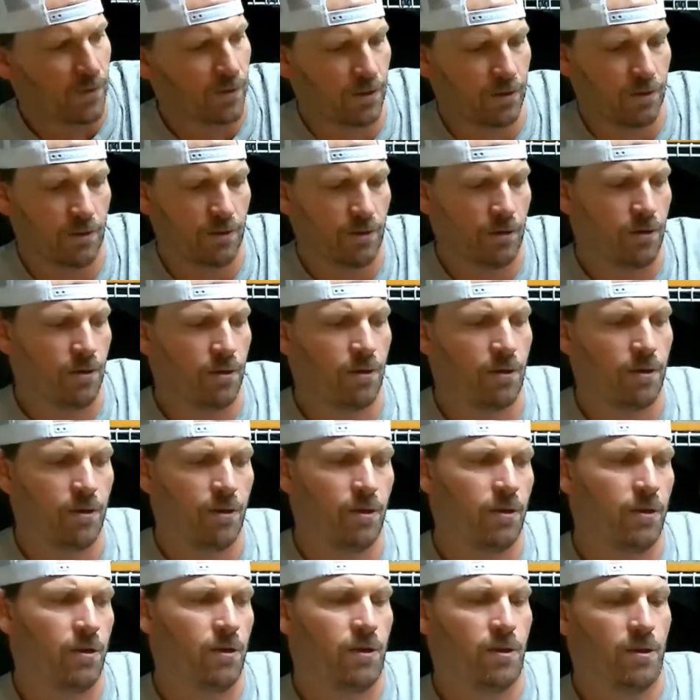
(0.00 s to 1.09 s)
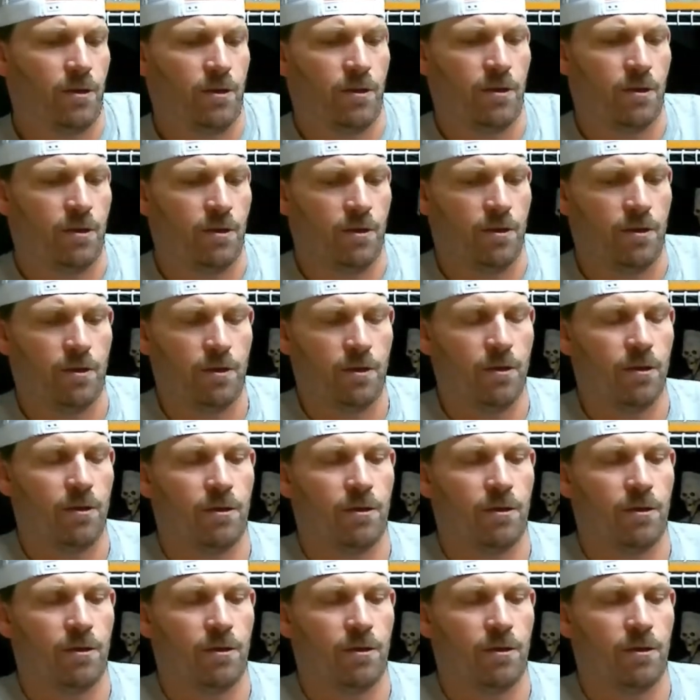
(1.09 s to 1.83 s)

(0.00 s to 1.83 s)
Nobody speaks.